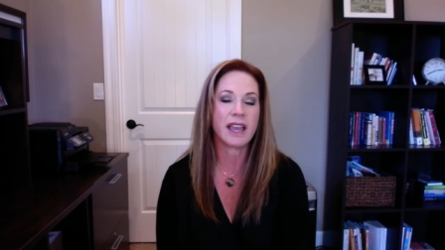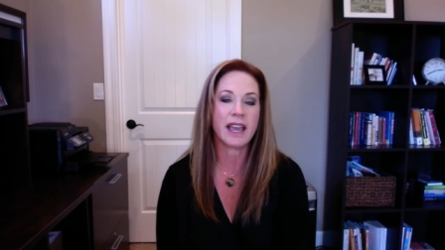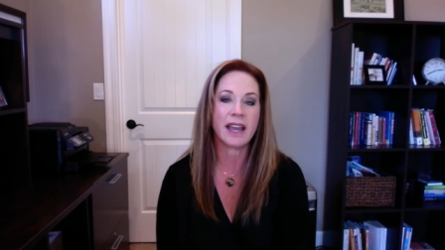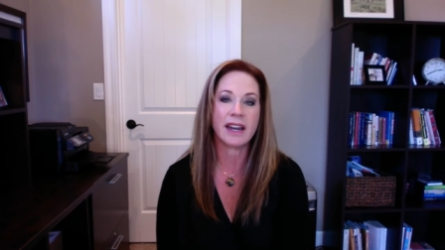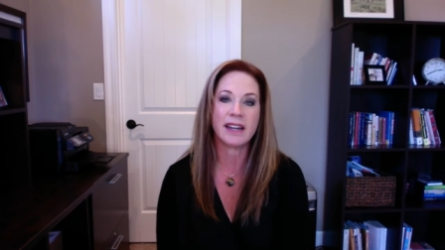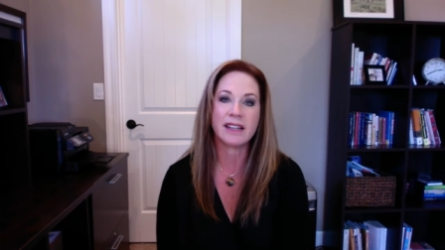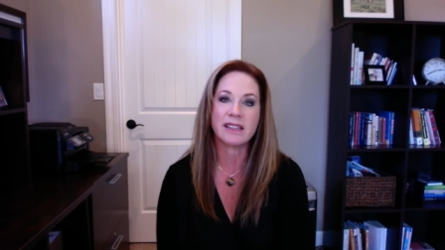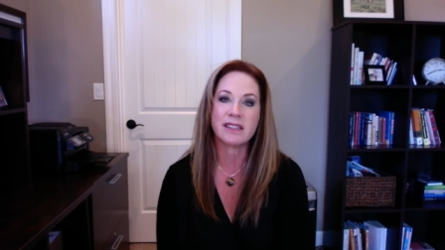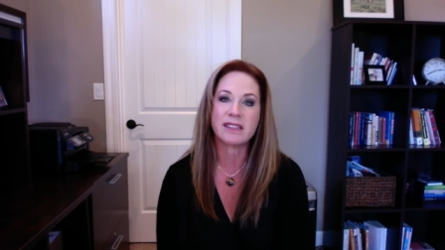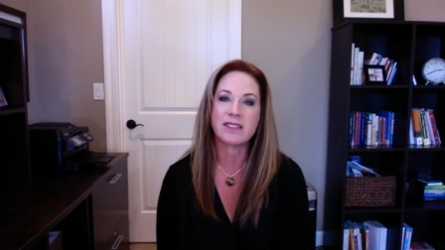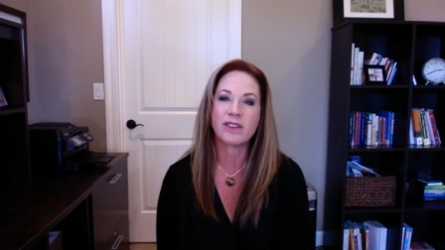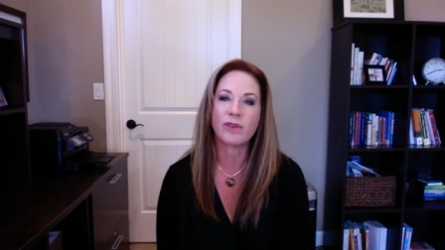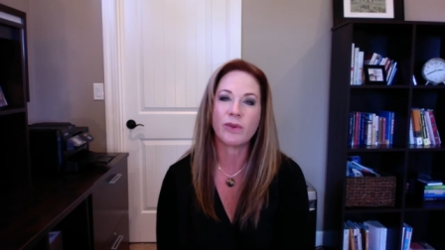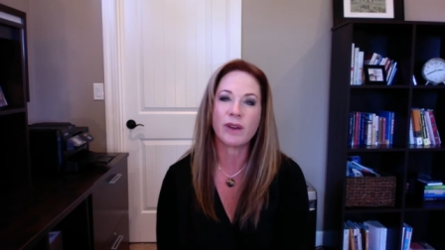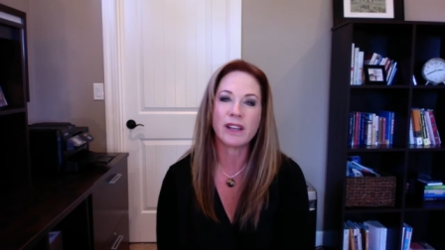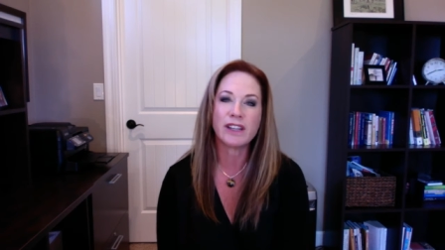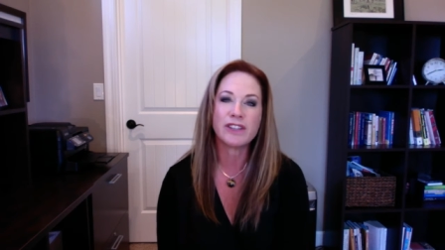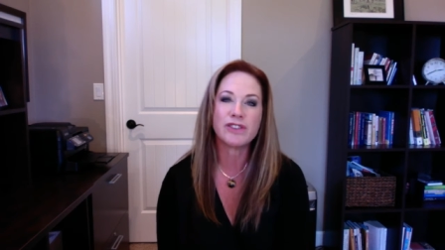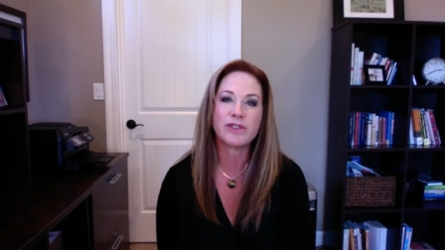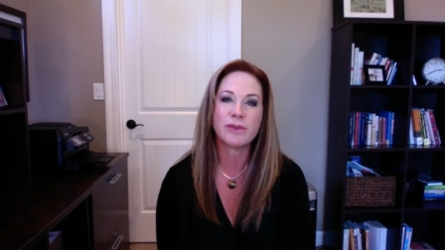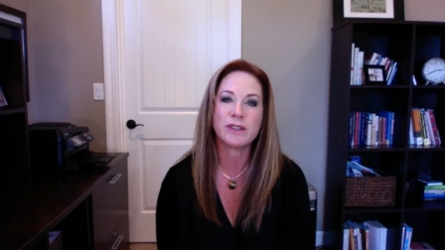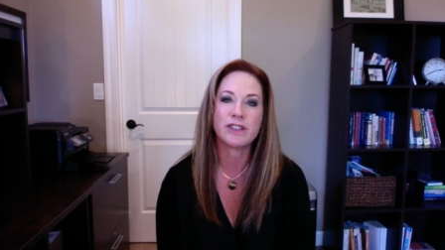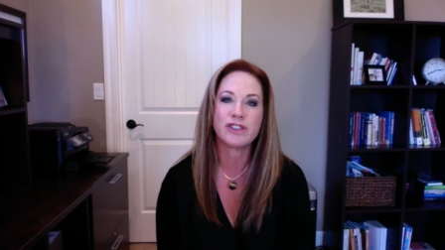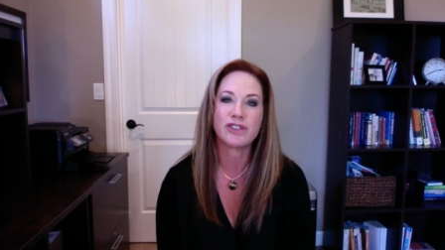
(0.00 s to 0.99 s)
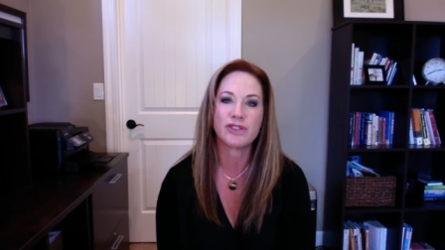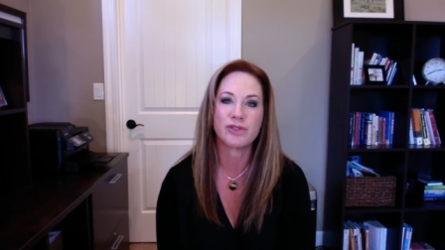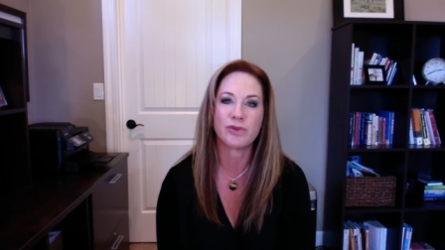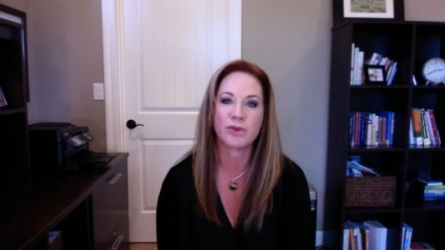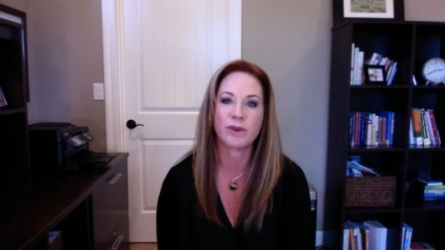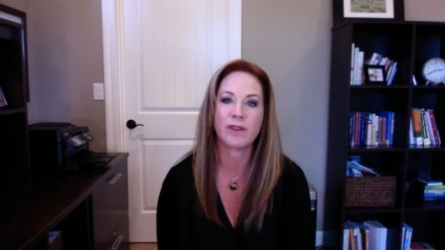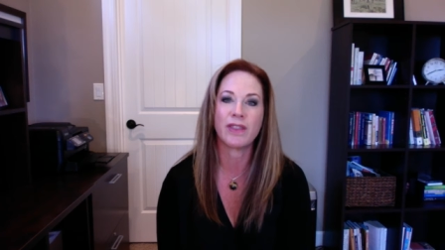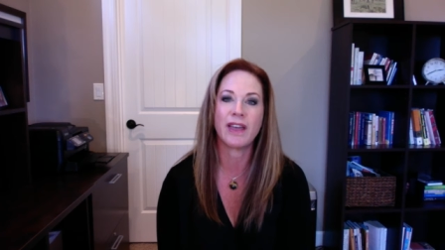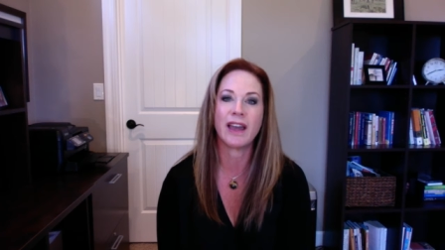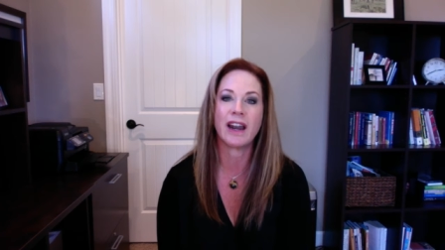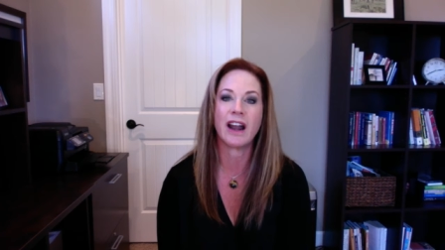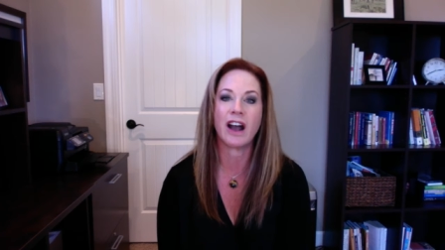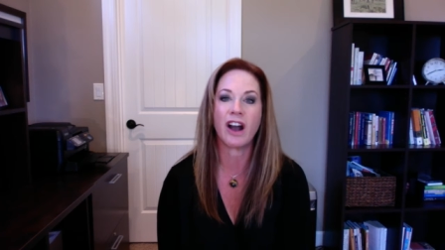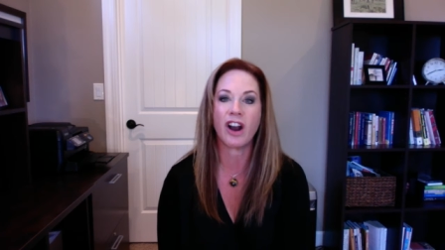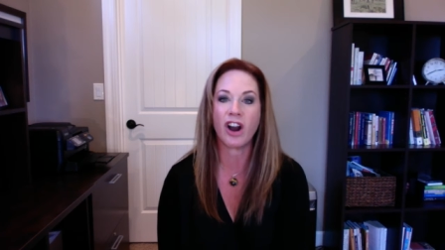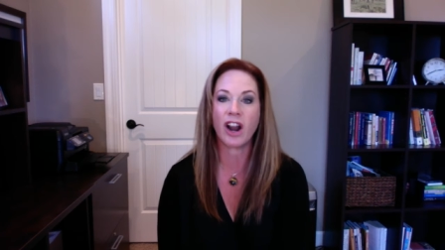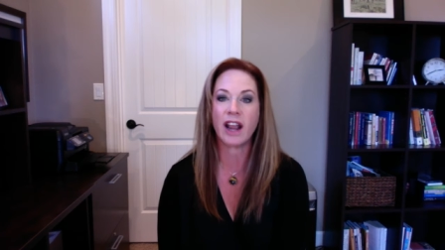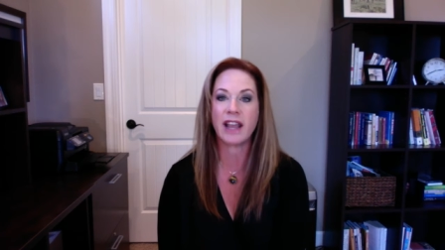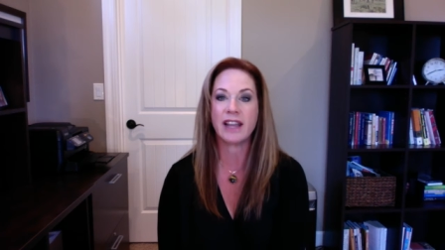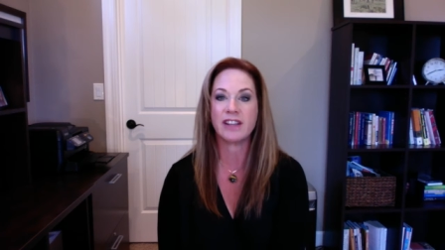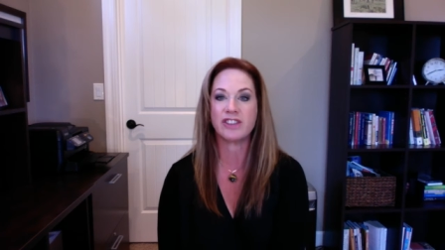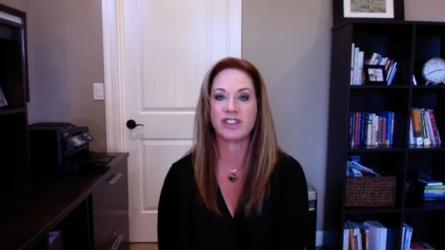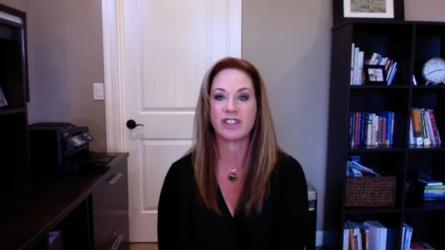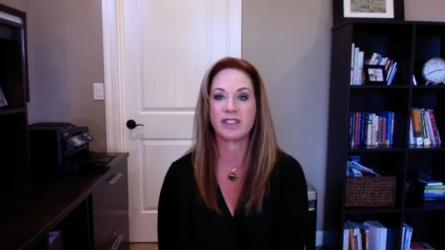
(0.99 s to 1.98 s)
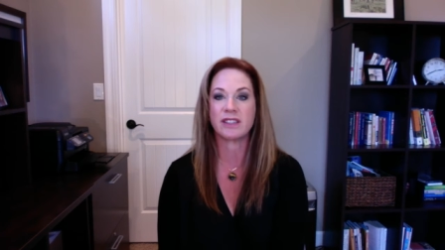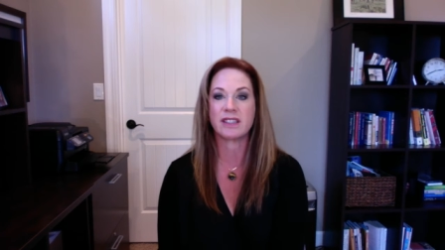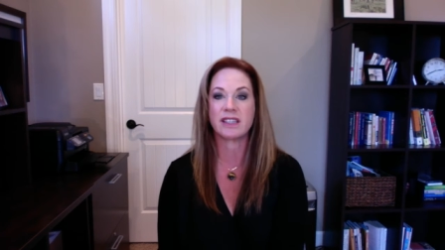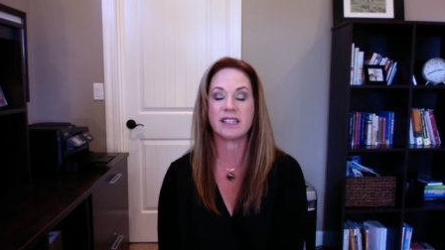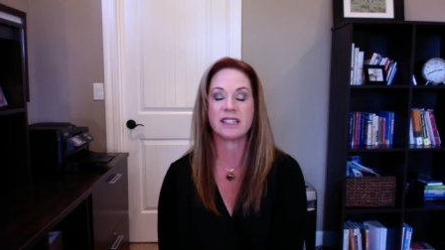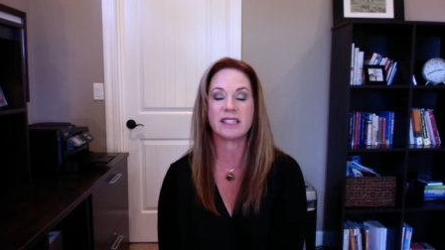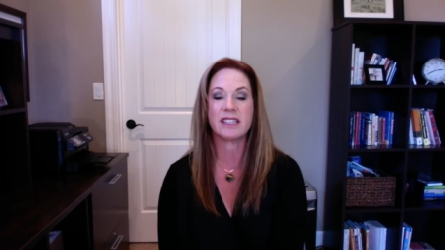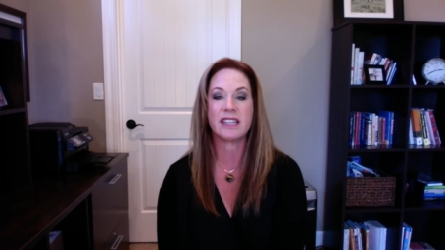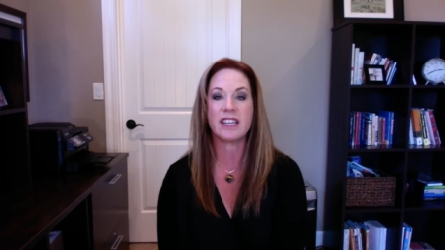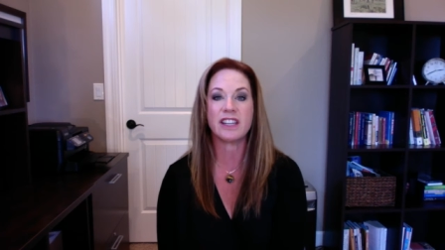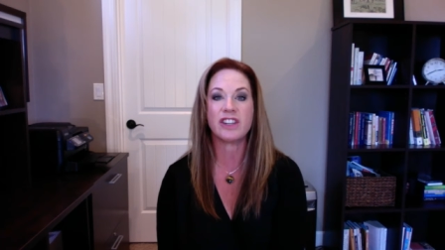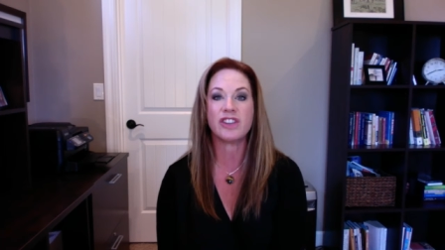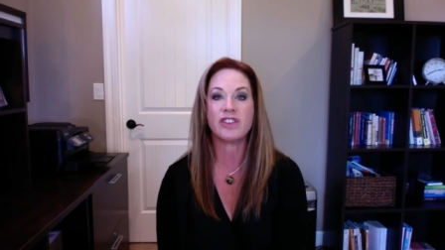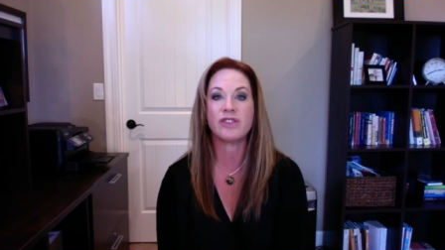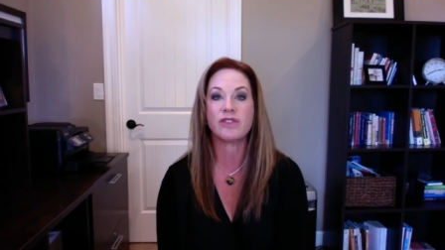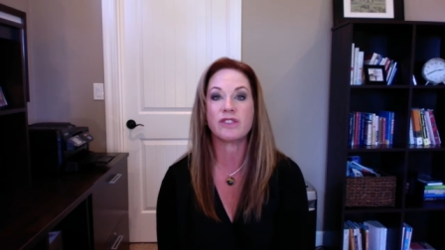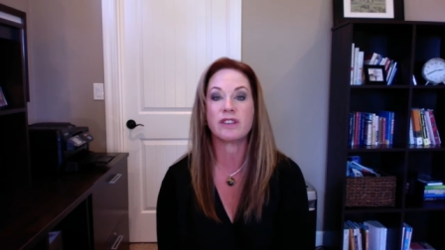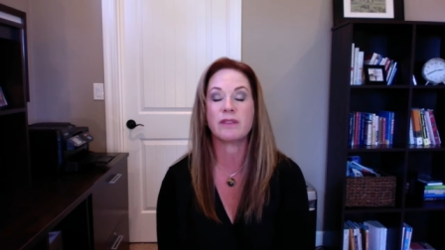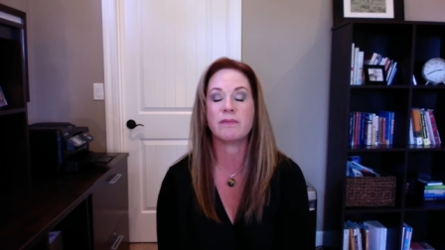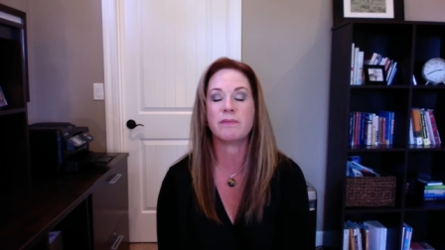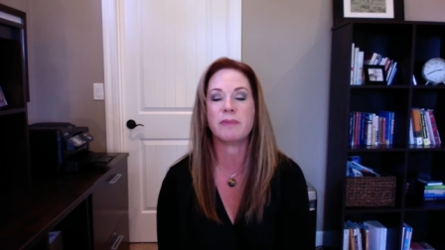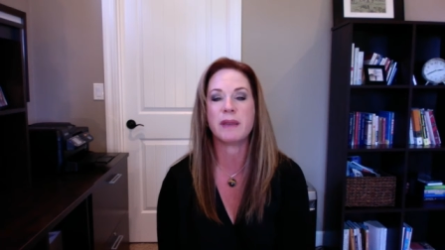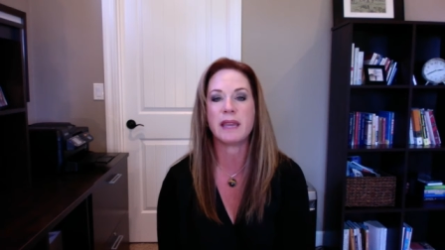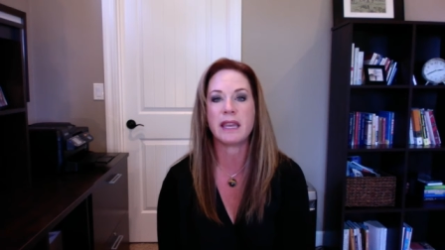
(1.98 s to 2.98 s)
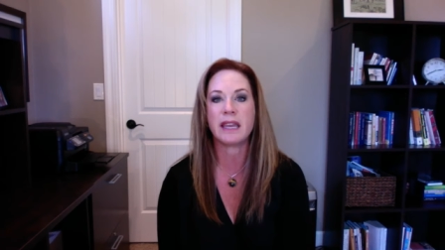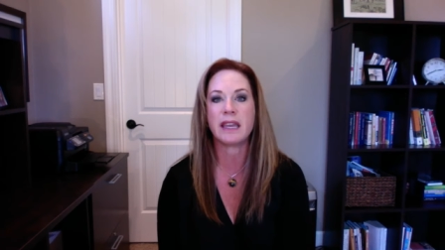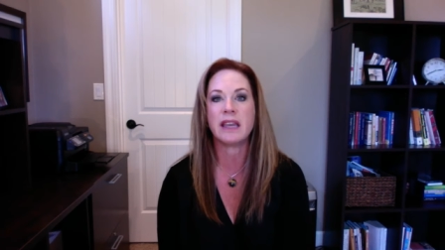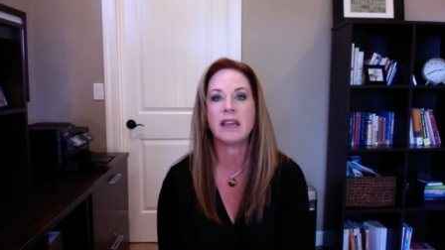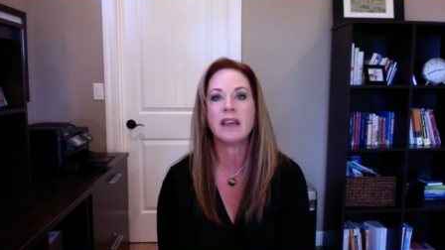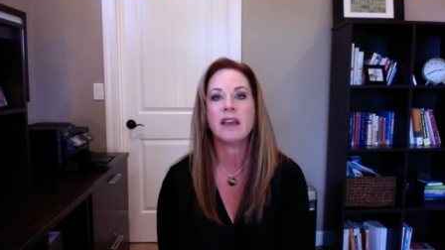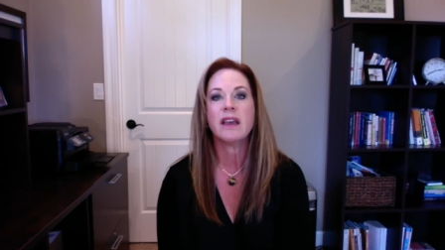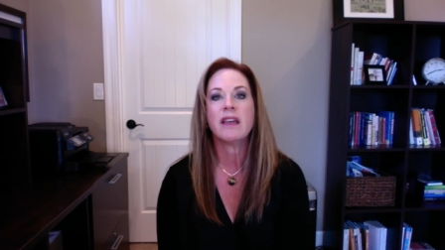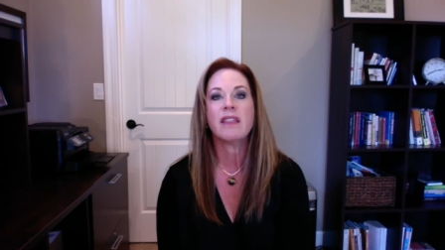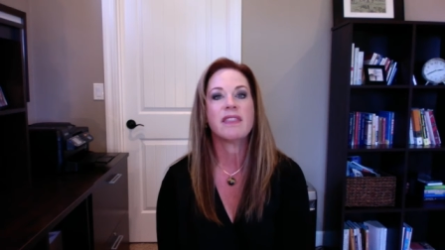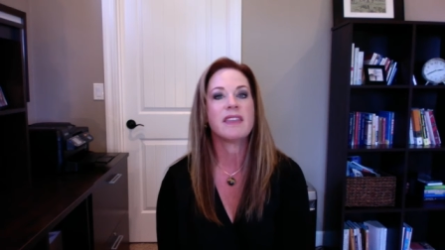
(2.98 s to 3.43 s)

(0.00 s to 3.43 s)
and it's going to ensure that our agents continue to be